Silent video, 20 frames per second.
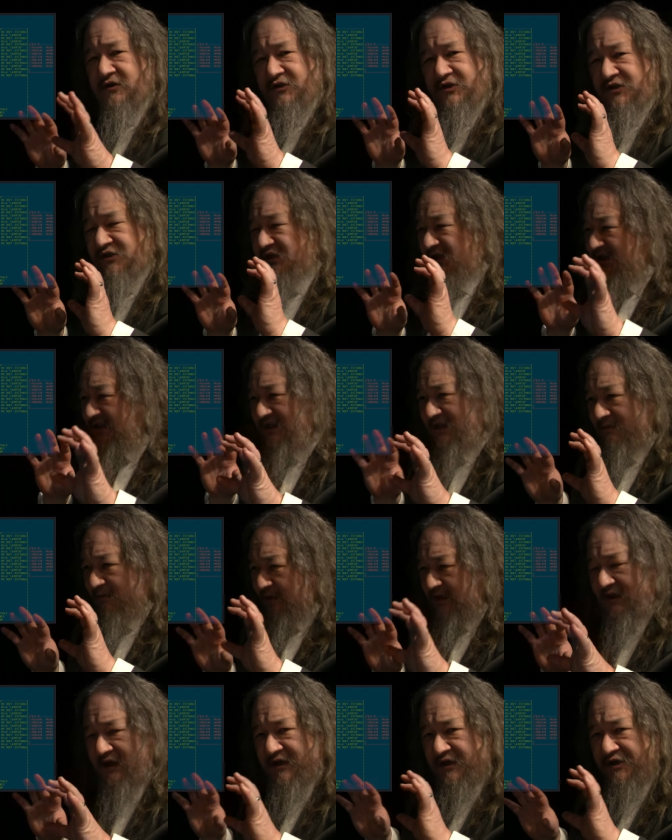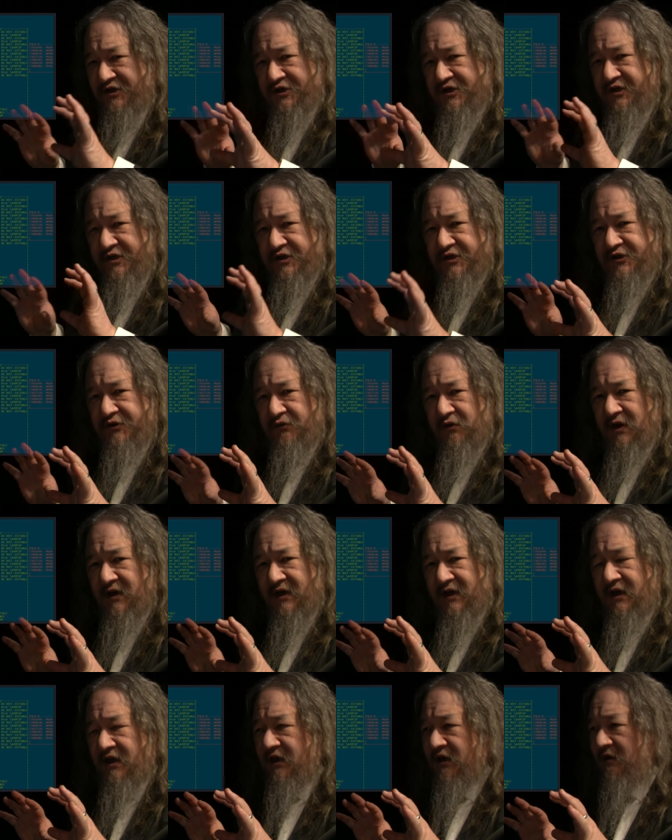just a simulation, just
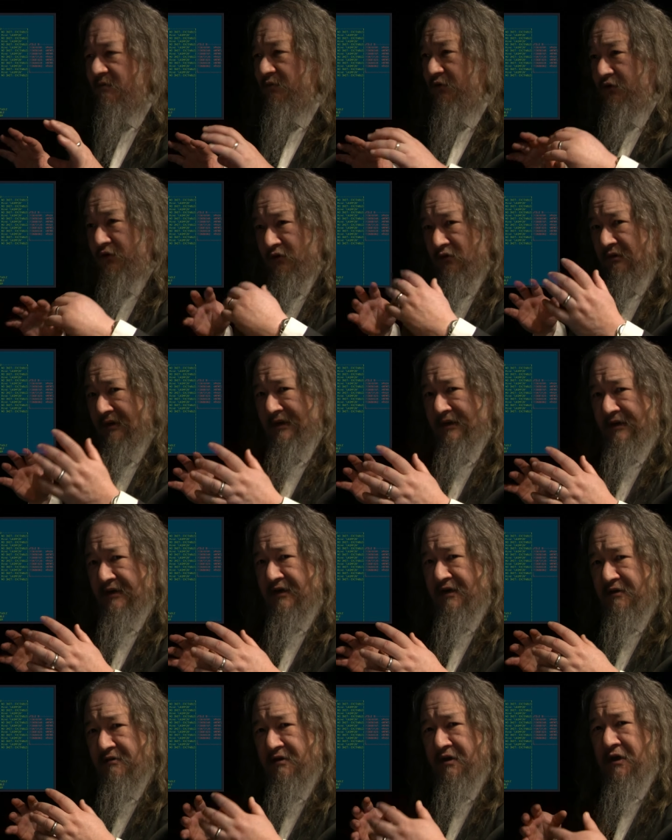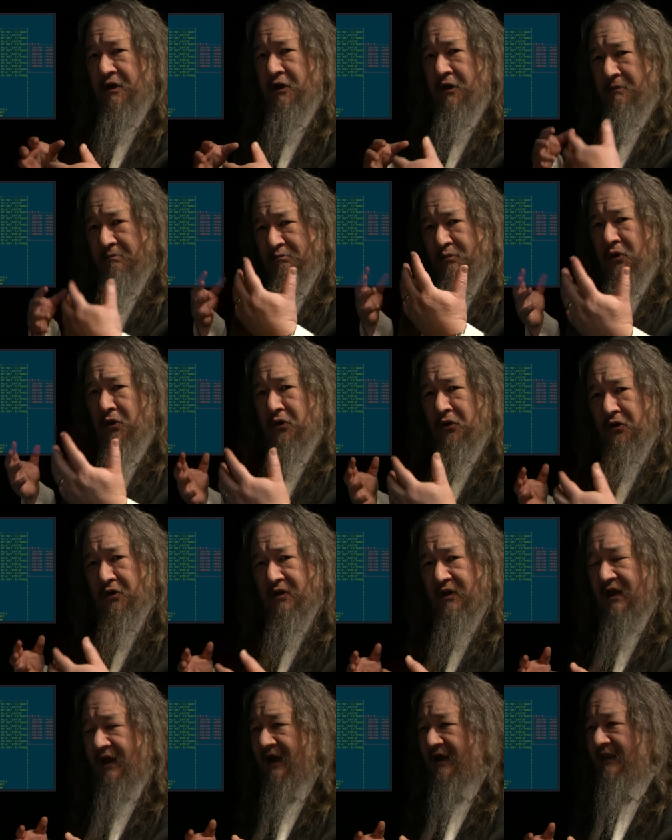running on a computer written written in
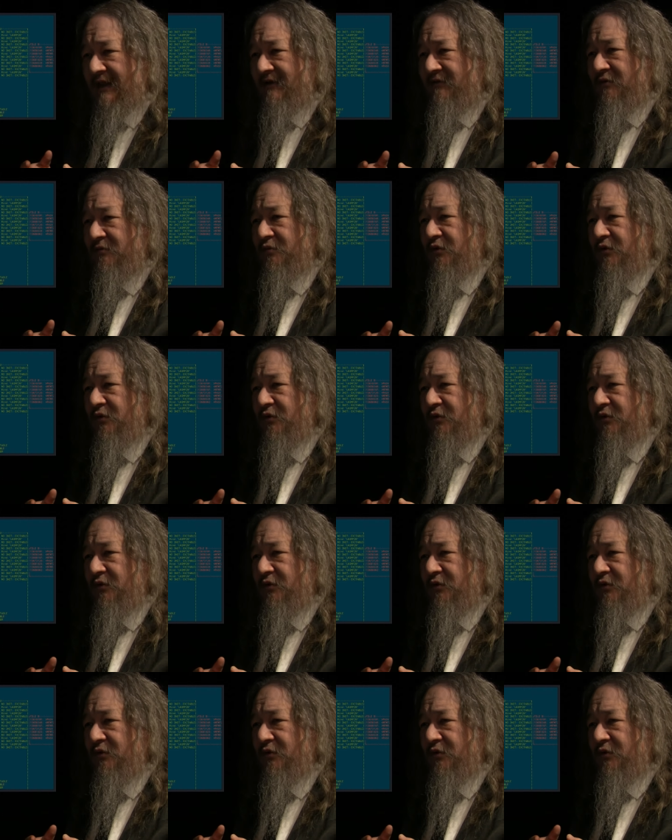Perl high level